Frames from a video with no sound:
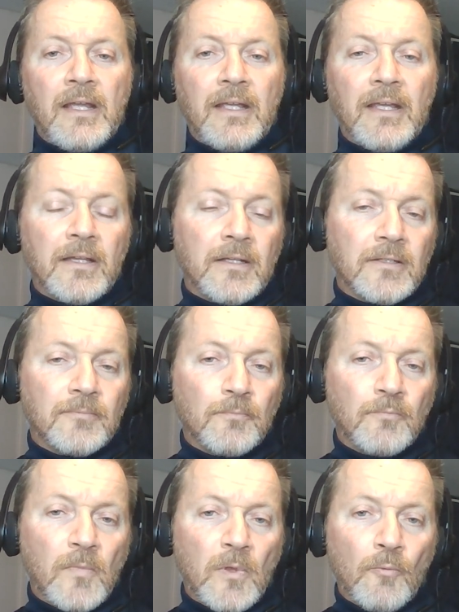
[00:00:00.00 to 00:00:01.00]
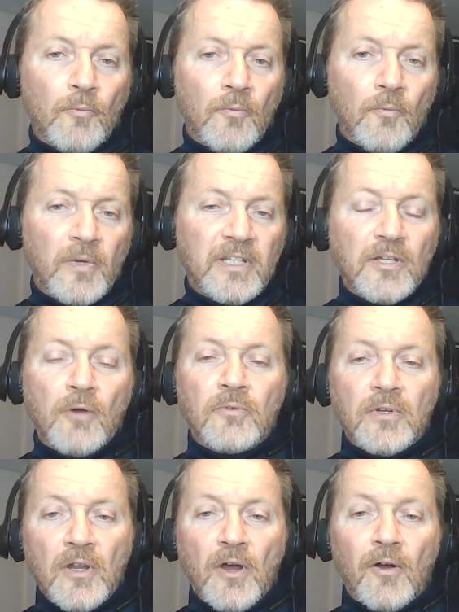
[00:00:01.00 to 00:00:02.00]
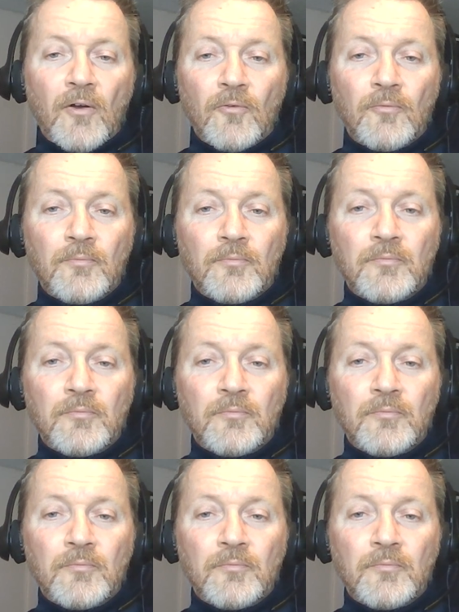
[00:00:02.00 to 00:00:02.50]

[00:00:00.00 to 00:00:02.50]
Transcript: And we don't know